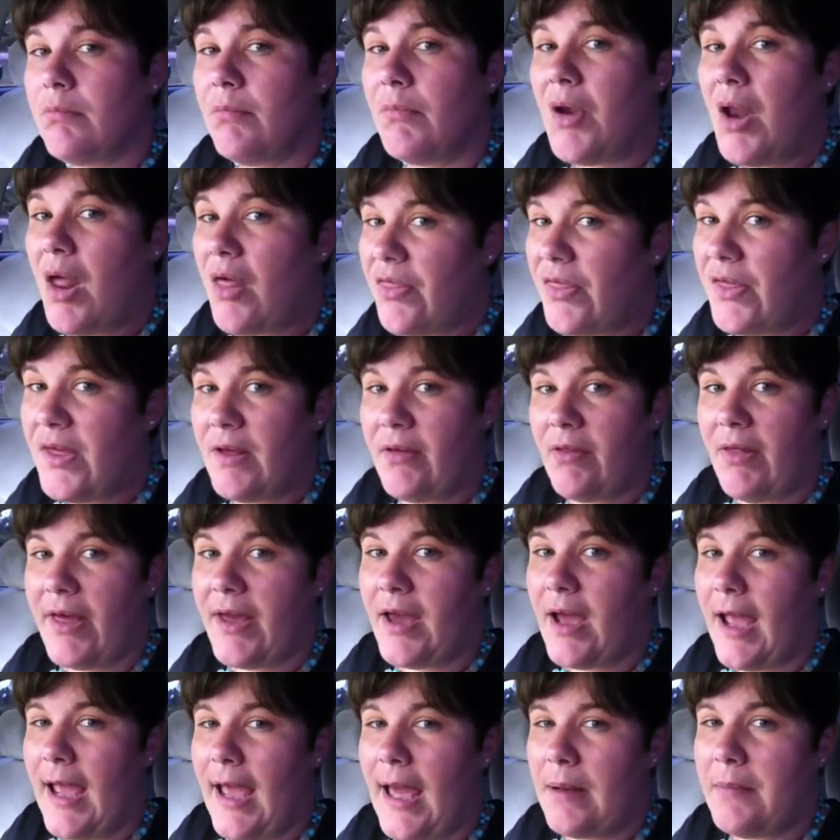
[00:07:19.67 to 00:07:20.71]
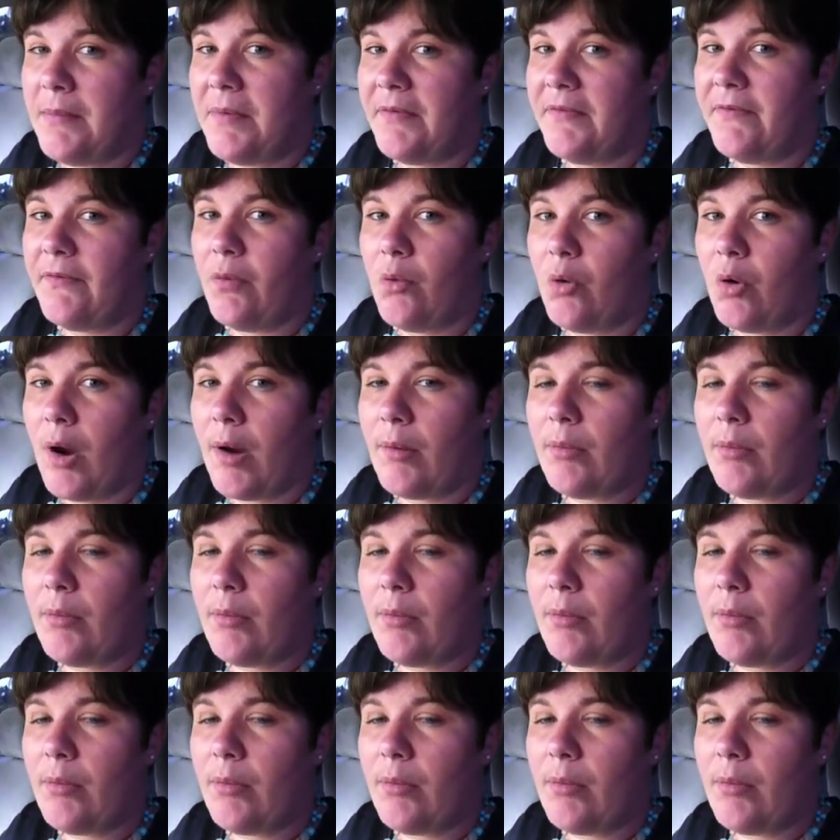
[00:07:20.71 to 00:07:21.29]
like I had before.